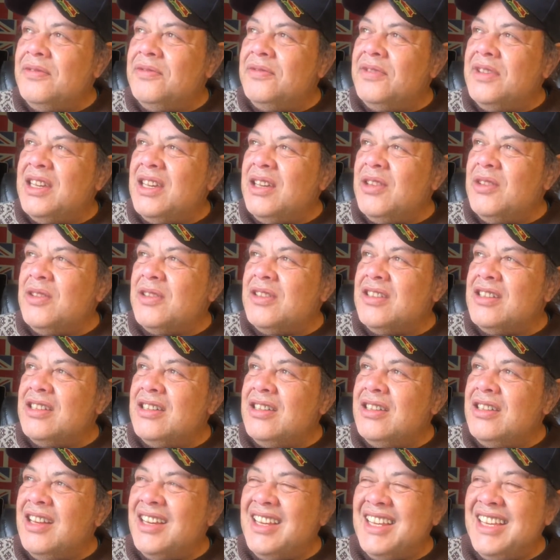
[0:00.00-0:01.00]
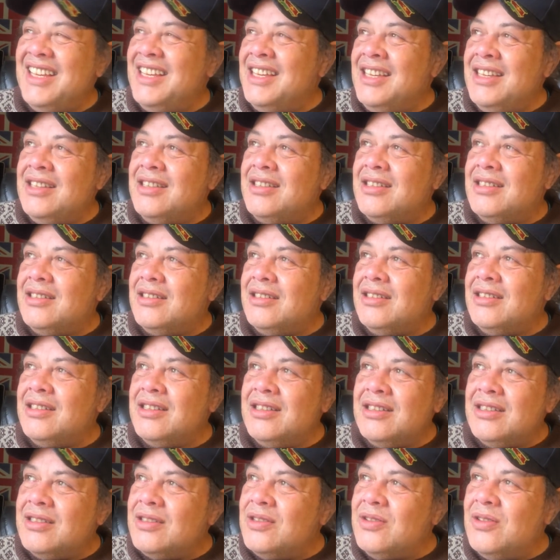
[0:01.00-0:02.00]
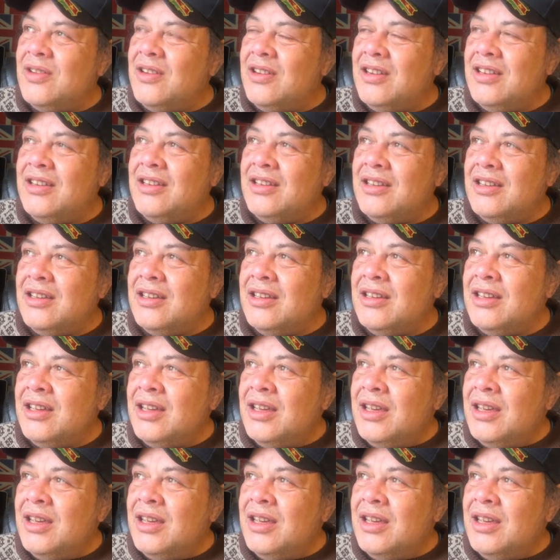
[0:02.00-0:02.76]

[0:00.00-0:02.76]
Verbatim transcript: We cannot say that Easter is a holiday